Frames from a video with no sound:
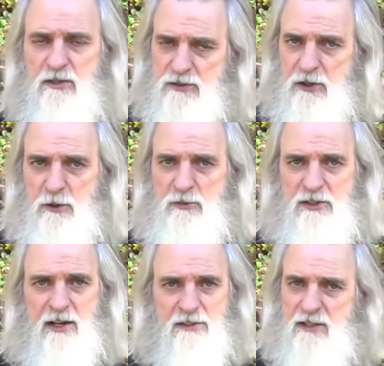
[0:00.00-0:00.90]

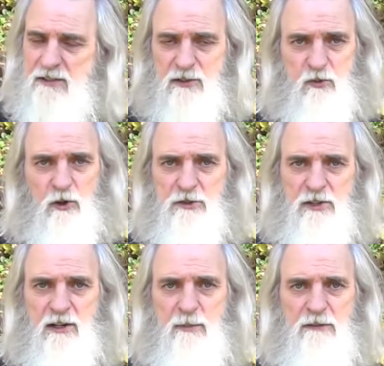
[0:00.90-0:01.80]
circumstances, this water is
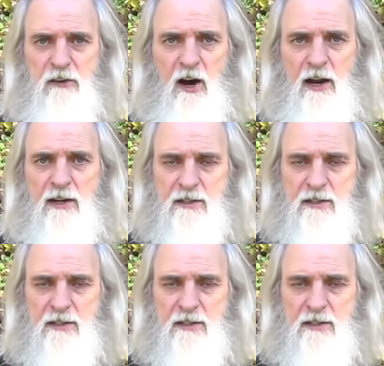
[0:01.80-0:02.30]
going to be fine.